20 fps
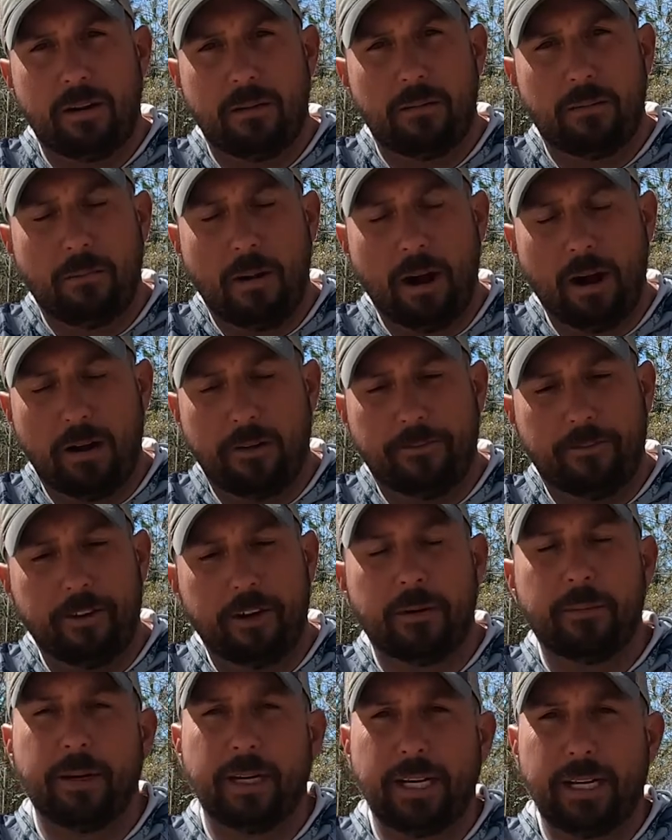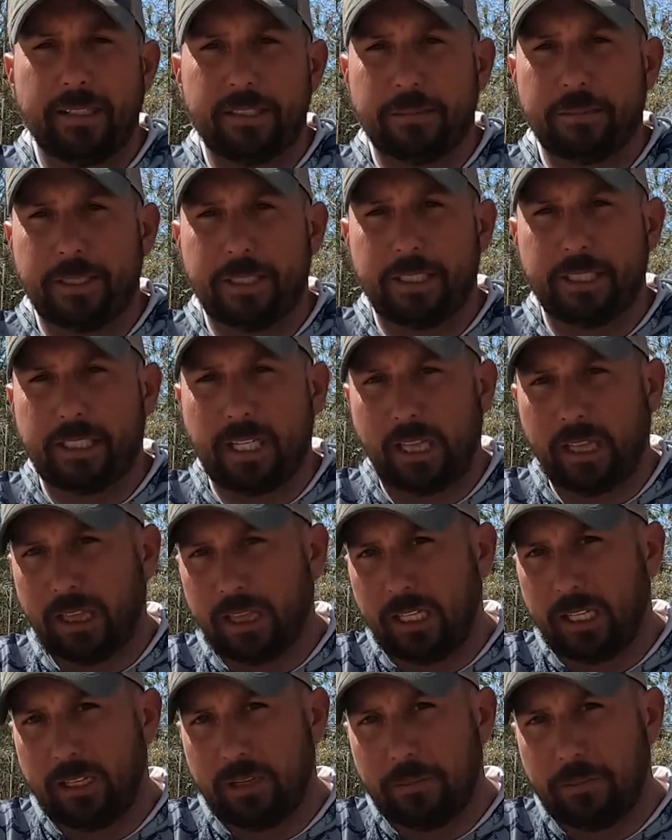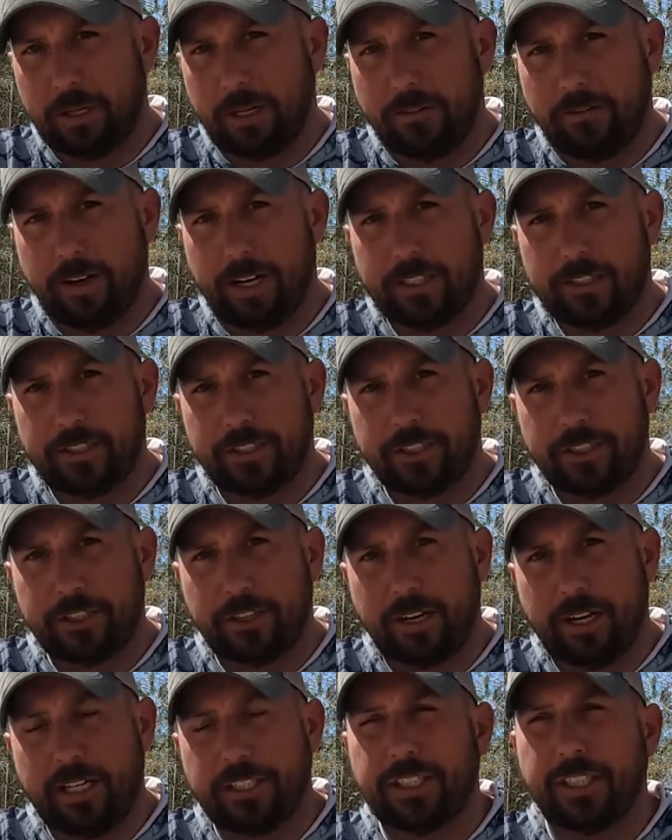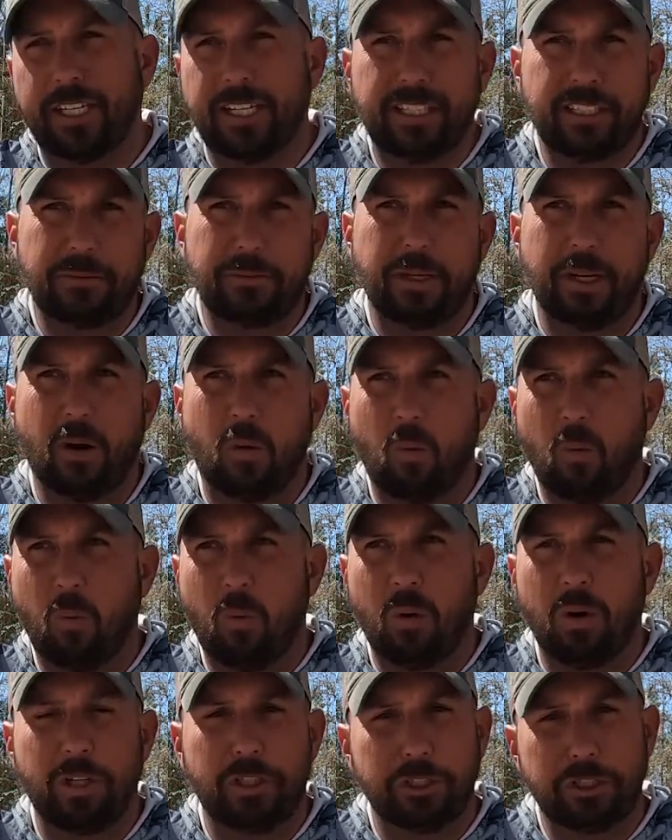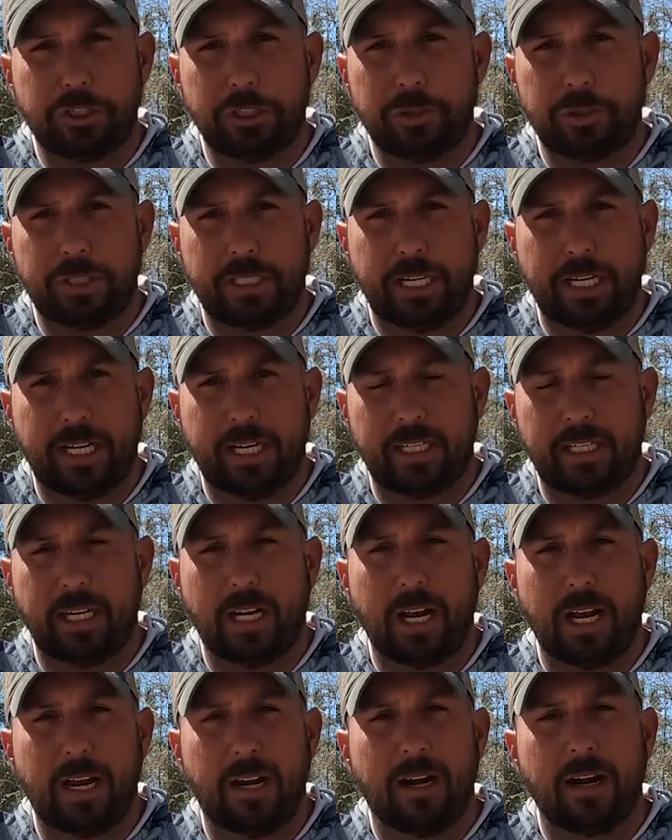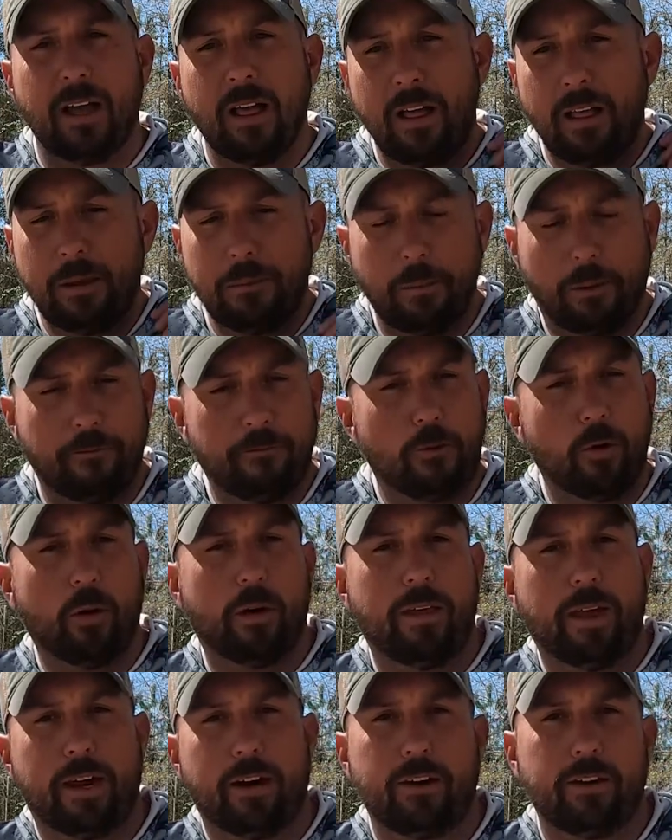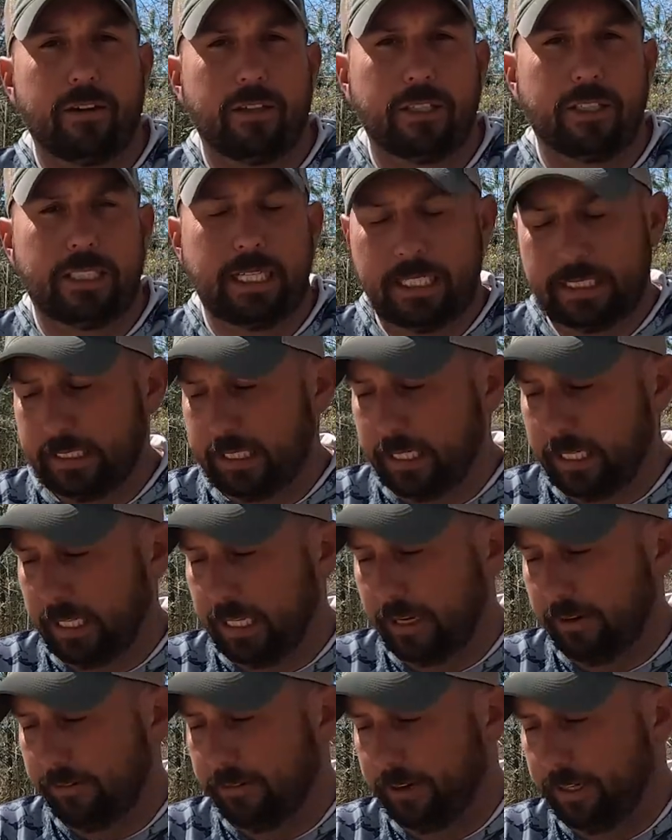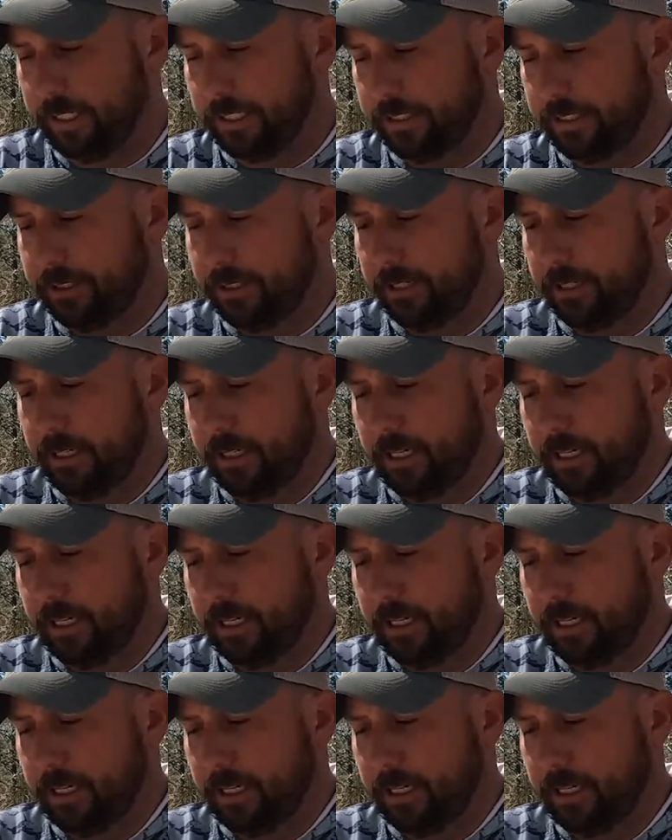monofilament gives me just a little bit of extra stretch and gives me a 1 to 2 second delay before that hook sets into that fish.